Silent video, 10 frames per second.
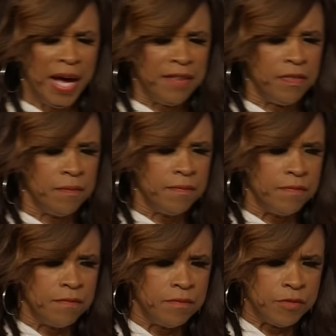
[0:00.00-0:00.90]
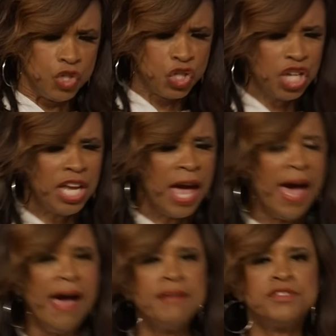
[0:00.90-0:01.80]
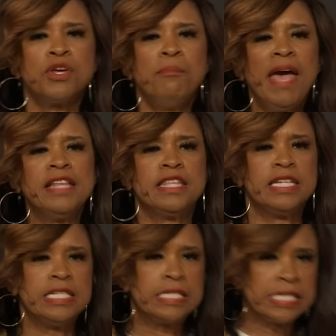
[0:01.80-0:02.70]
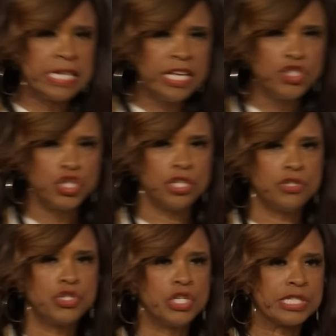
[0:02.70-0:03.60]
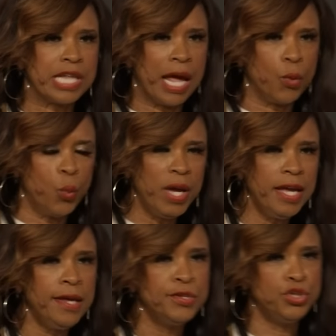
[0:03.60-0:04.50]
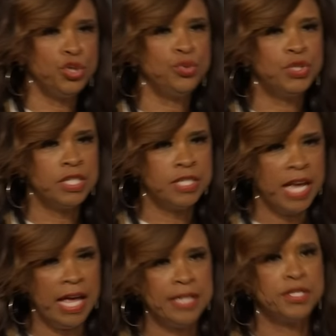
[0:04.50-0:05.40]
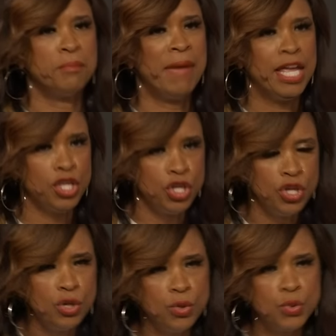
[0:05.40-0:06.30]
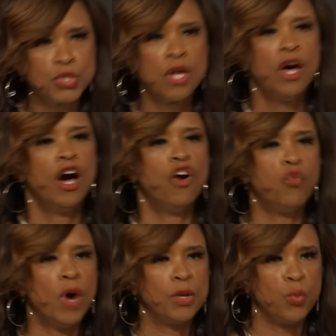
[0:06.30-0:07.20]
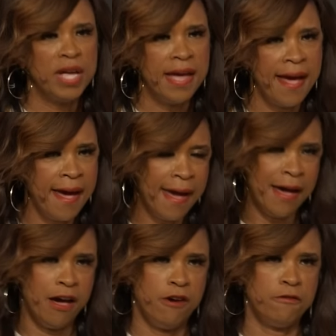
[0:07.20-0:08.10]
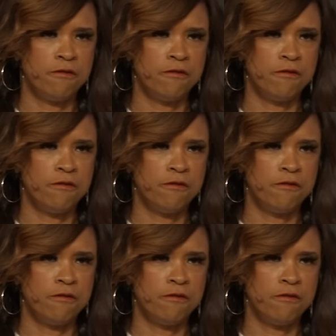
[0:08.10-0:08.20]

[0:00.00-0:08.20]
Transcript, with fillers: But she had to make the decision, just like we do today, to make use of what we have.